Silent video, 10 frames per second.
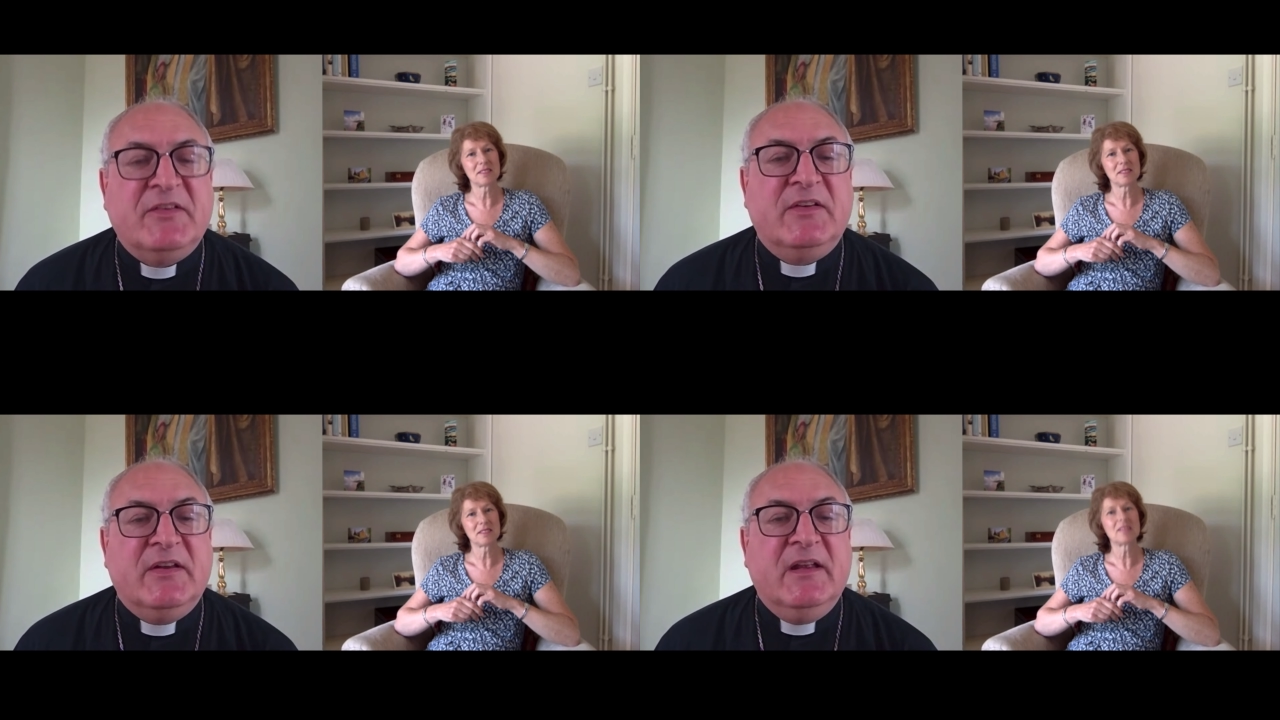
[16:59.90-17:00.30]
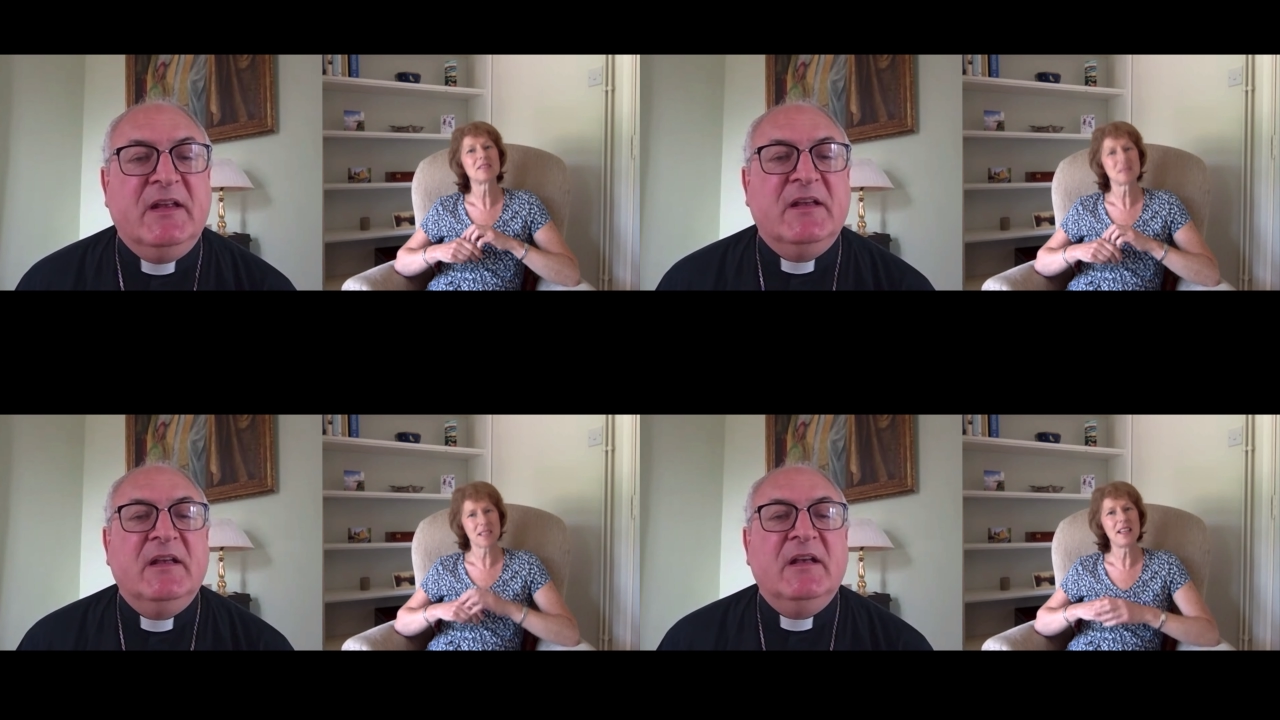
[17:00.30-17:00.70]
Speaker 1: hasn't
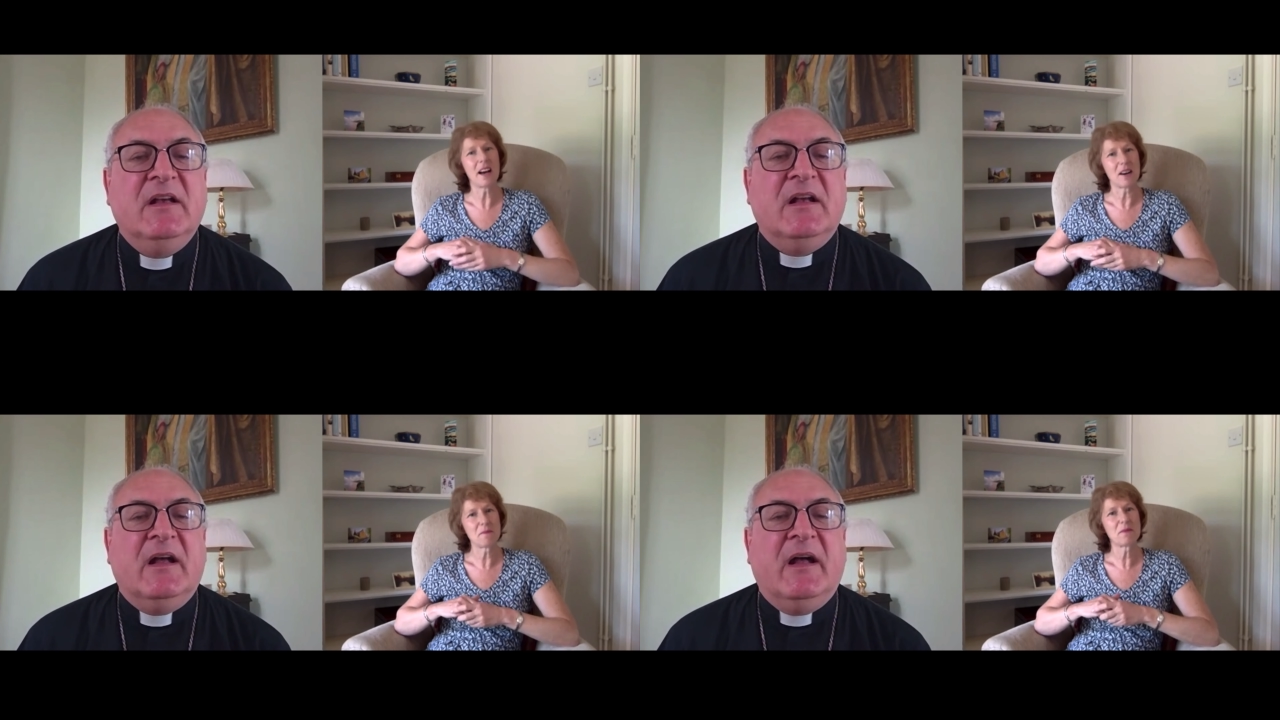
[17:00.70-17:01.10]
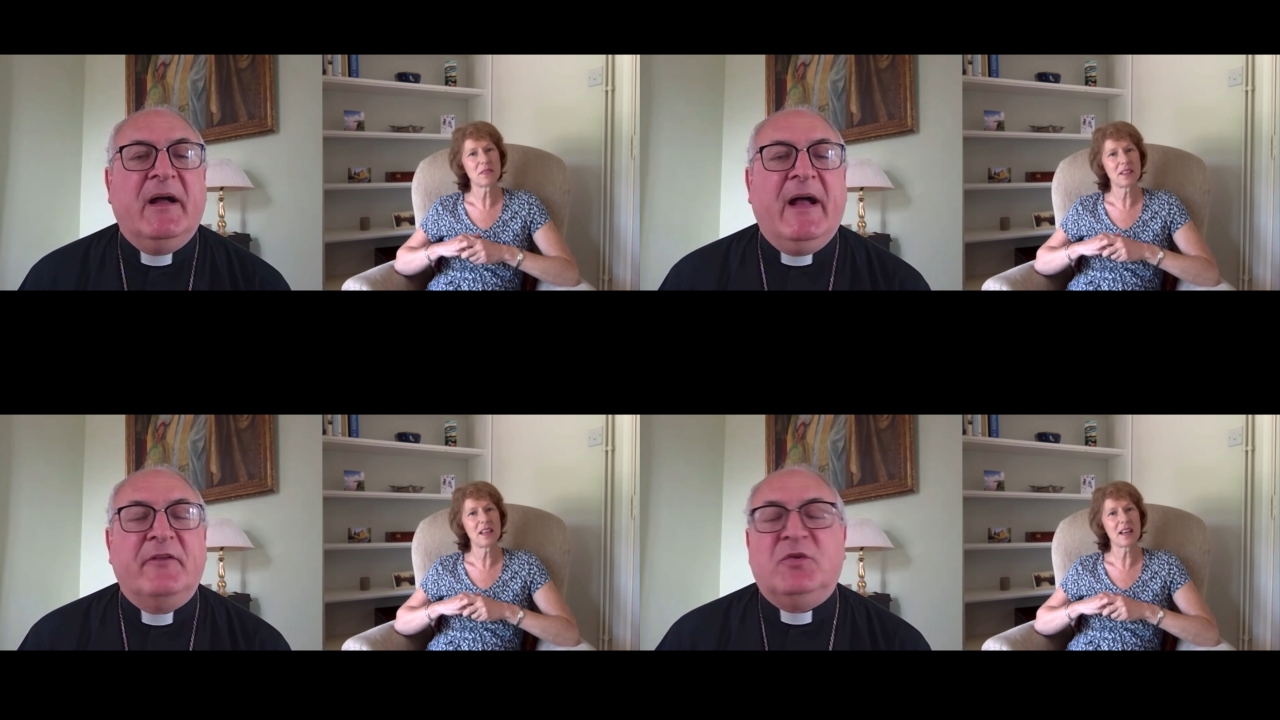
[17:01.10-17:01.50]
he? Yeah. Uh,
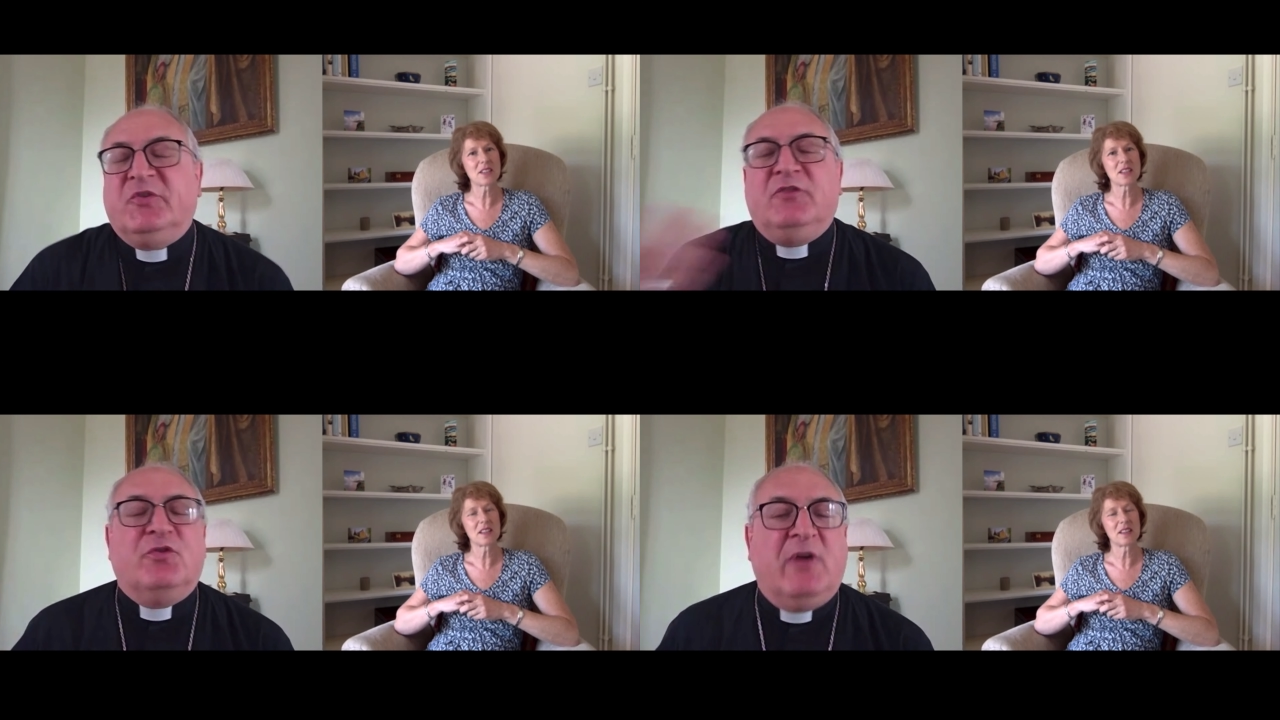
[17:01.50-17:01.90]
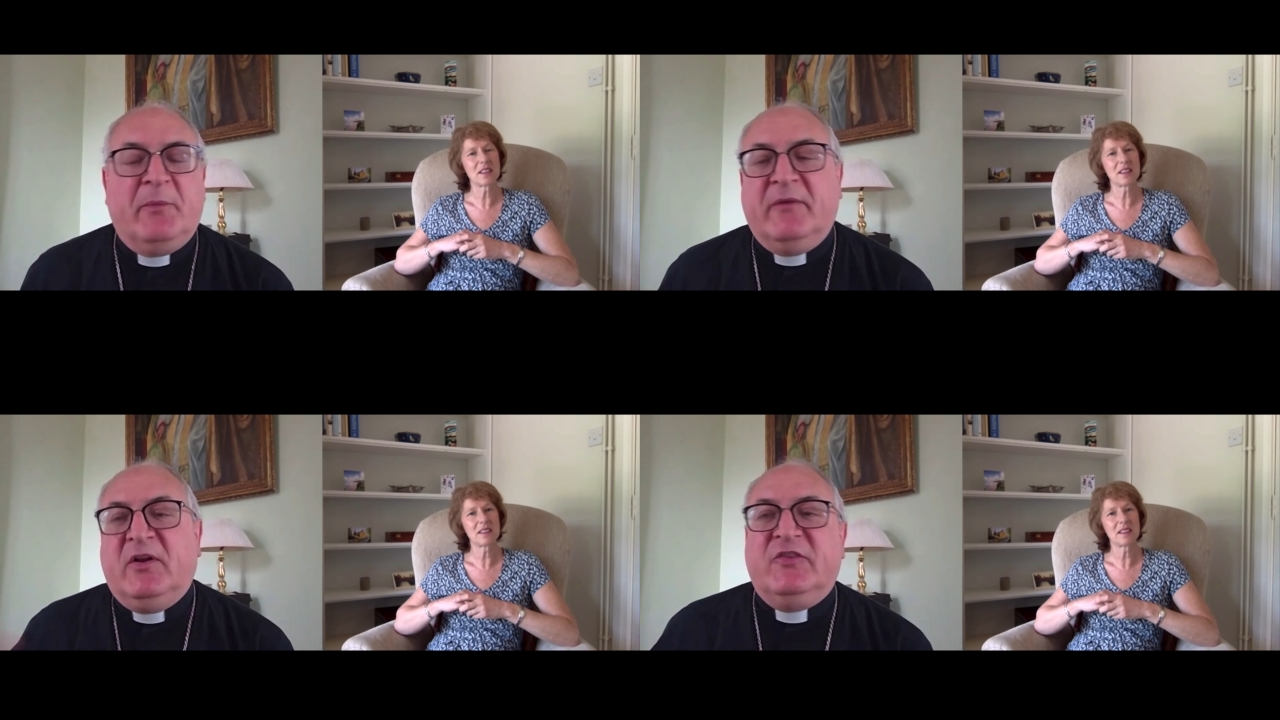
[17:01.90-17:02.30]
yeah. And of course, he
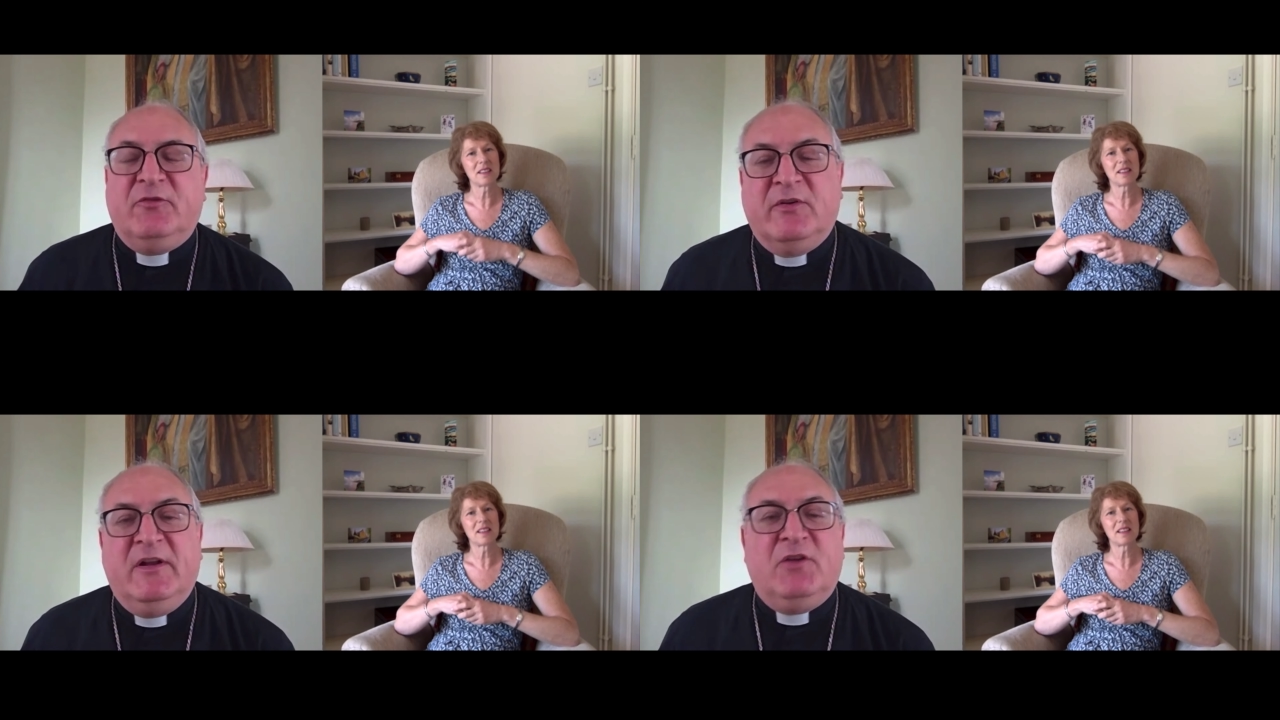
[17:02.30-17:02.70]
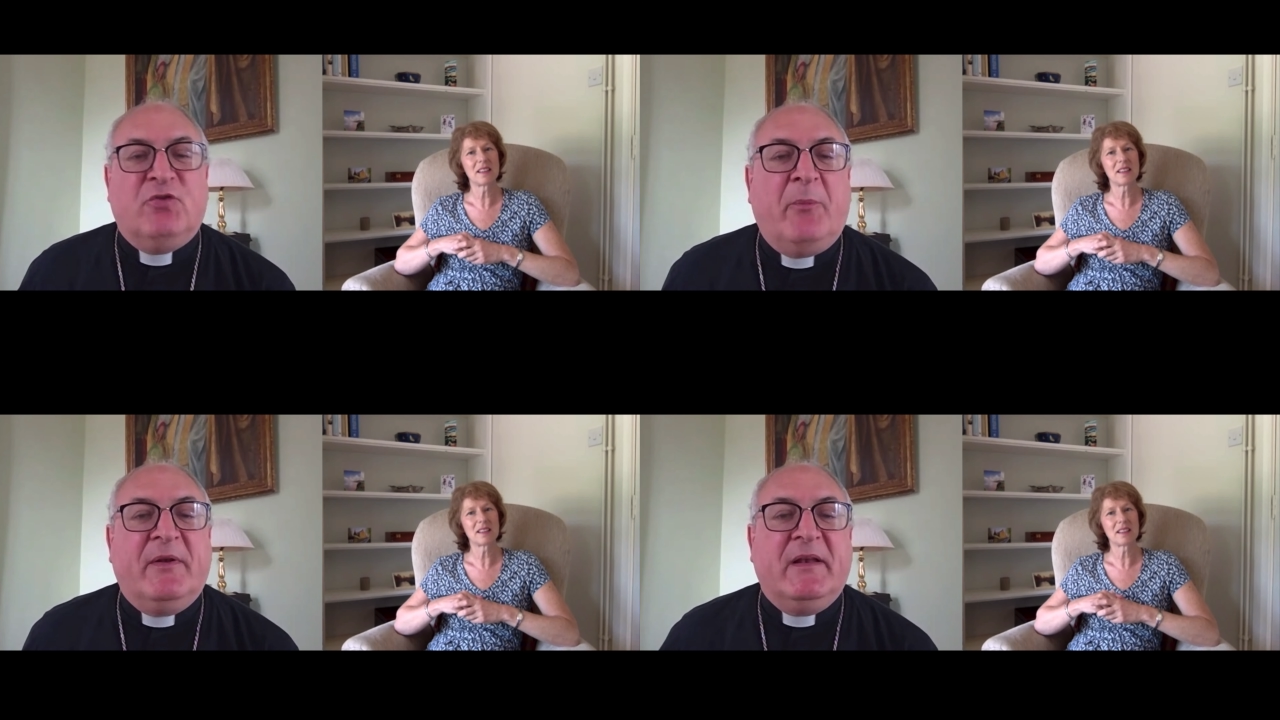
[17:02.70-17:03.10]
grew up because he grew, he
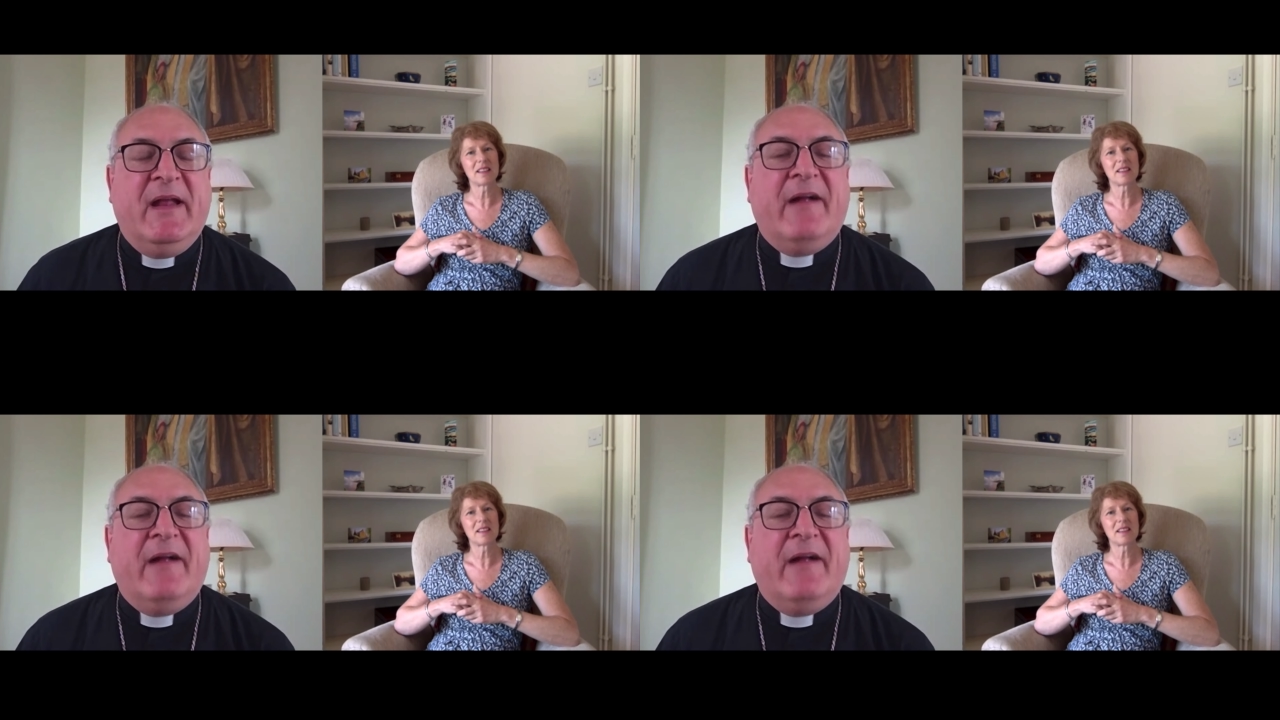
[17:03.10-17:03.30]
grew up in an